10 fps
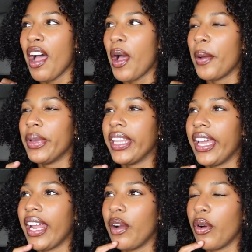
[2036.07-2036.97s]
um and
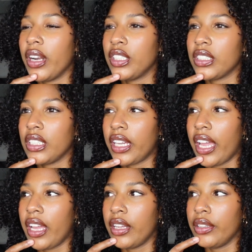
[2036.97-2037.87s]
then i want to just look
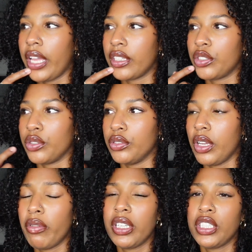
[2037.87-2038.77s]
at like shoes i
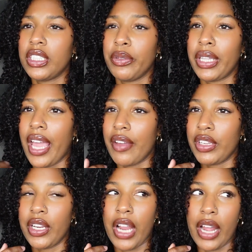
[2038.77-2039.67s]
want to just see what they have in
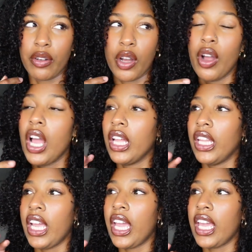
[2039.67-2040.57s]
here i don't know
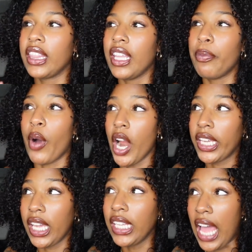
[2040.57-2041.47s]
the
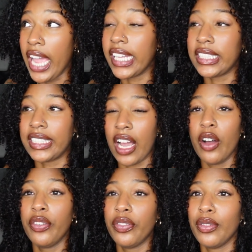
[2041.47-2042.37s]
parking lot itself